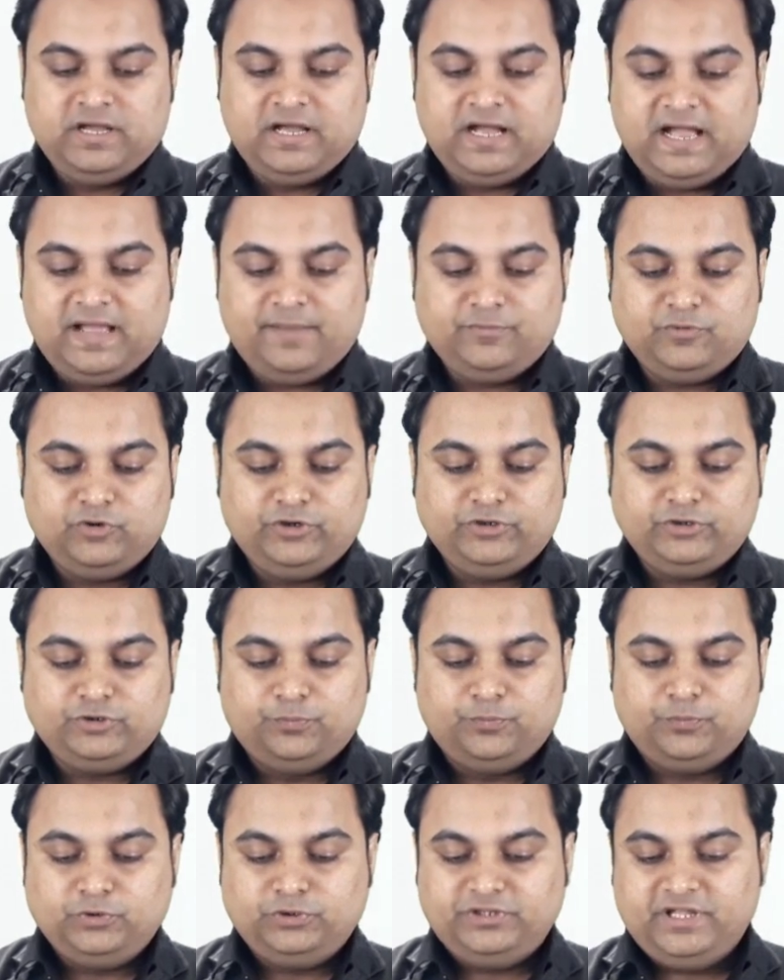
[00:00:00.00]
I am going to
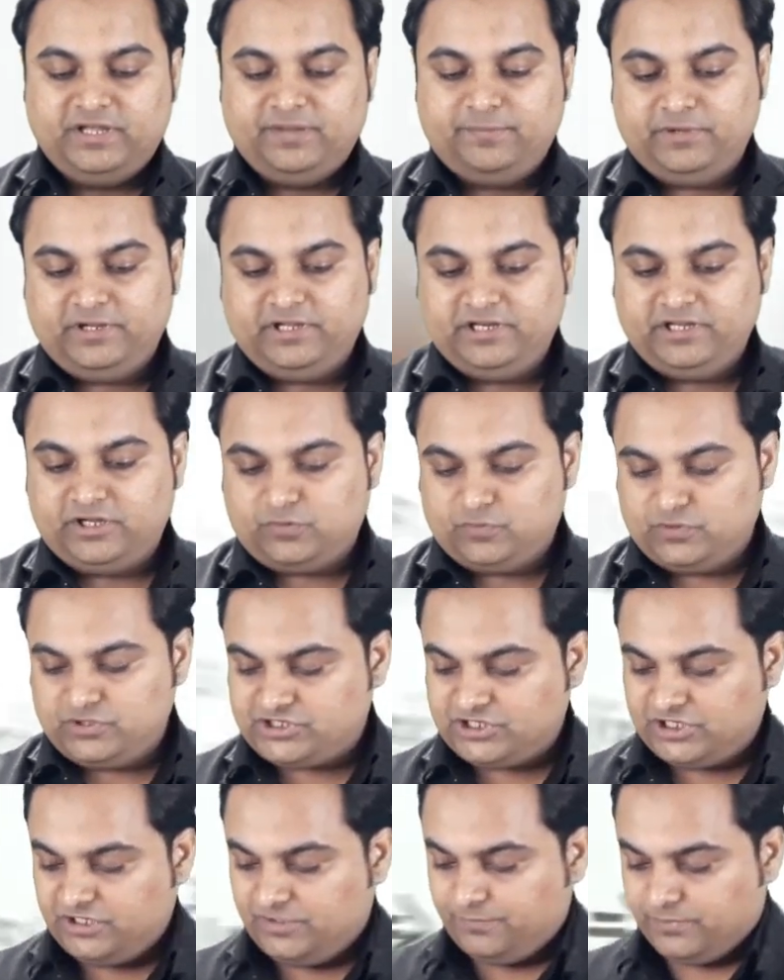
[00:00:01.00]
put them in
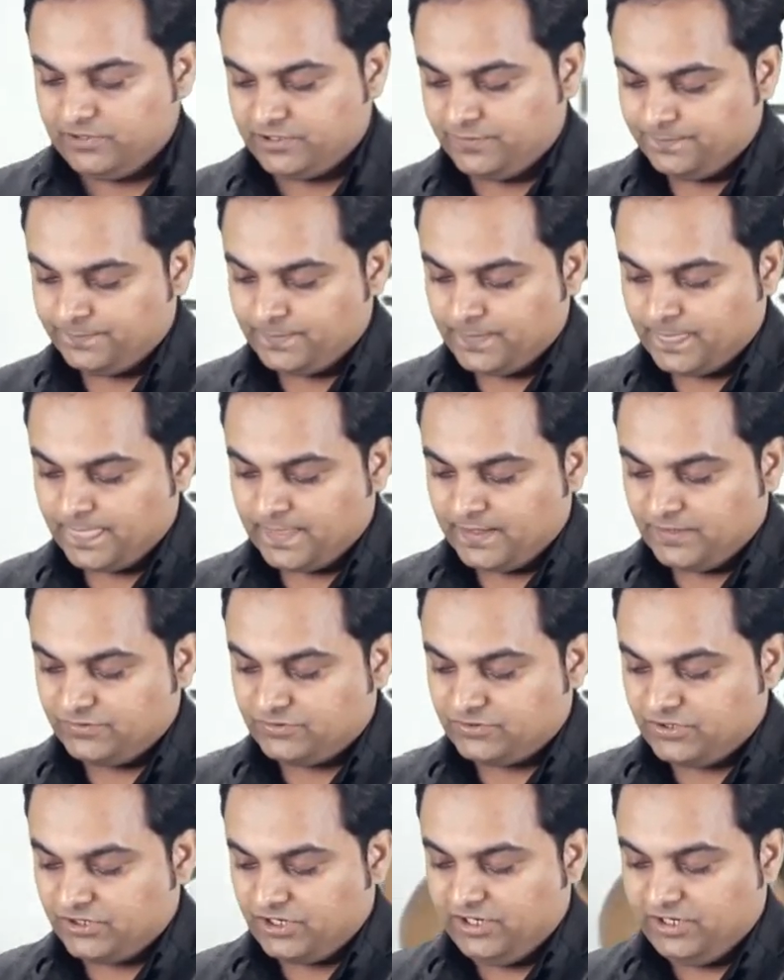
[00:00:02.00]
equation number
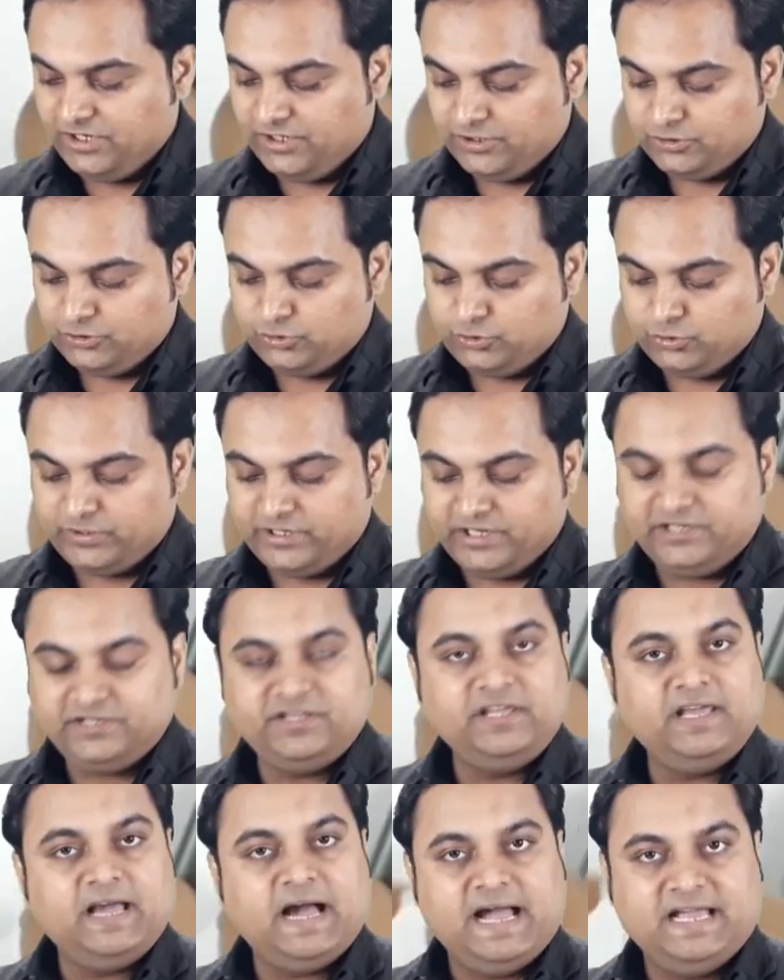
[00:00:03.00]
3 to get
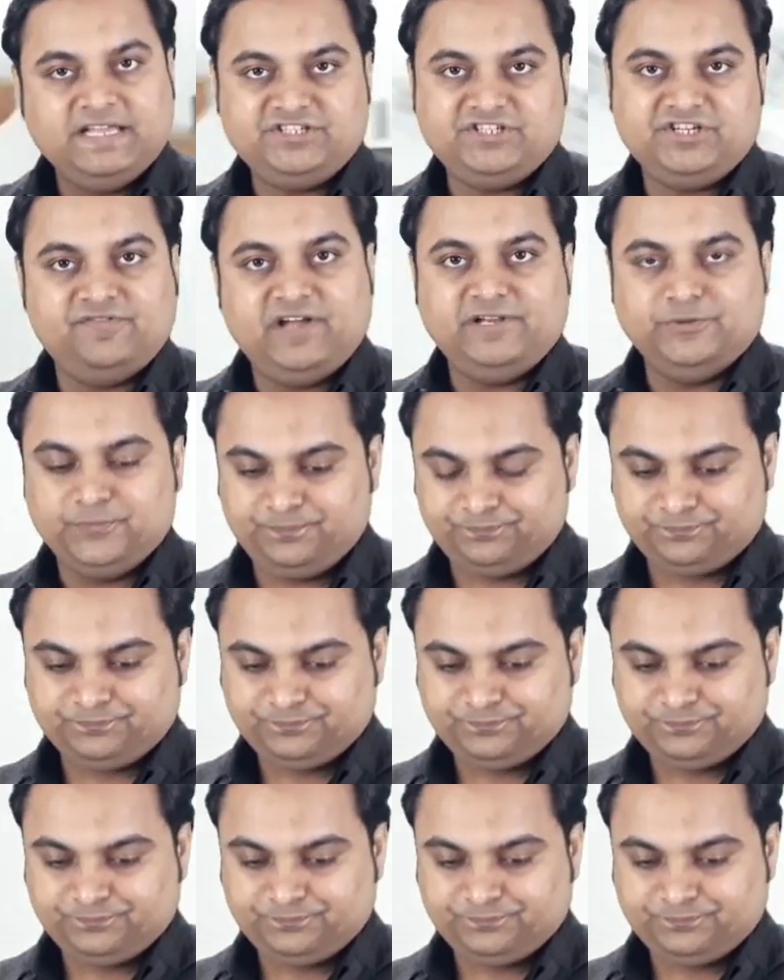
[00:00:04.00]
the Ig value.